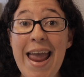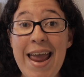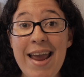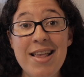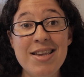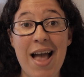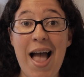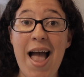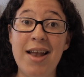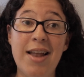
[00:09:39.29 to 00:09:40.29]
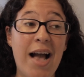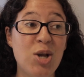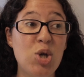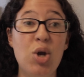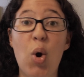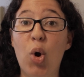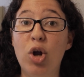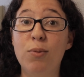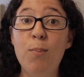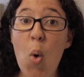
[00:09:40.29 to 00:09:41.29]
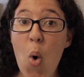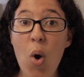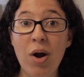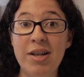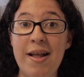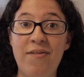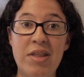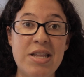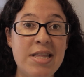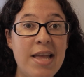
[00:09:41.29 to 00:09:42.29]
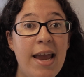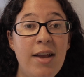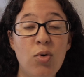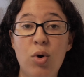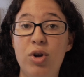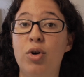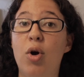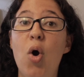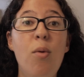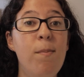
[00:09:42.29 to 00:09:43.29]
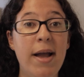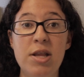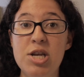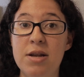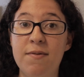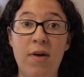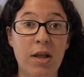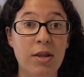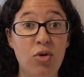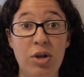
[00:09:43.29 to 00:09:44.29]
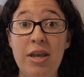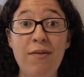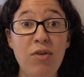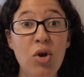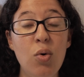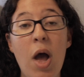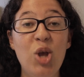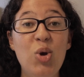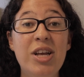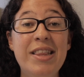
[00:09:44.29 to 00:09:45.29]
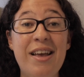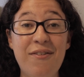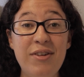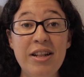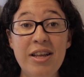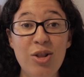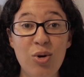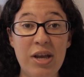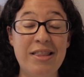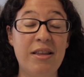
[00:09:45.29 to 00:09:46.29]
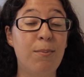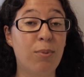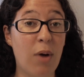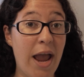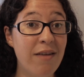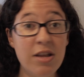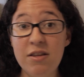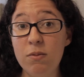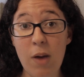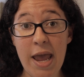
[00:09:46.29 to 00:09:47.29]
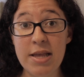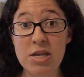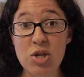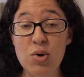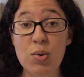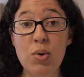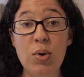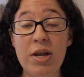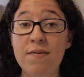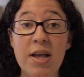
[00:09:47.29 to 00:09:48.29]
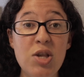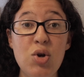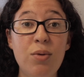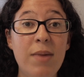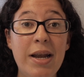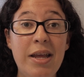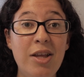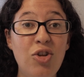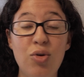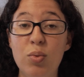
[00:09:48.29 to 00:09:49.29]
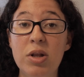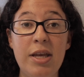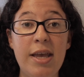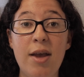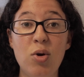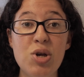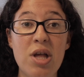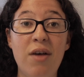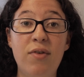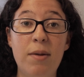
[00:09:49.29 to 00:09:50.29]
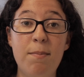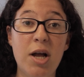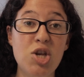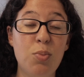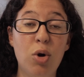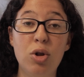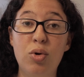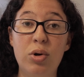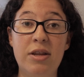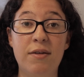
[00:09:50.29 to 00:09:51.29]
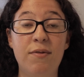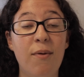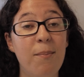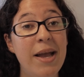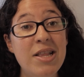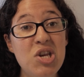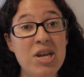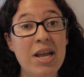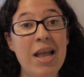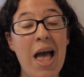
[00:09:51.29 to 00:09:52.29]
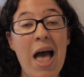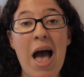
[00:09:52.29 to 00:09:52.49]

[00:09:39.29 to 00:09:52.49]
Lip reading: age and actually earn more than the state or your own pension fund could give you. You can definitely look at the private ways to invest your money to really get yourself a much more lucrative pension.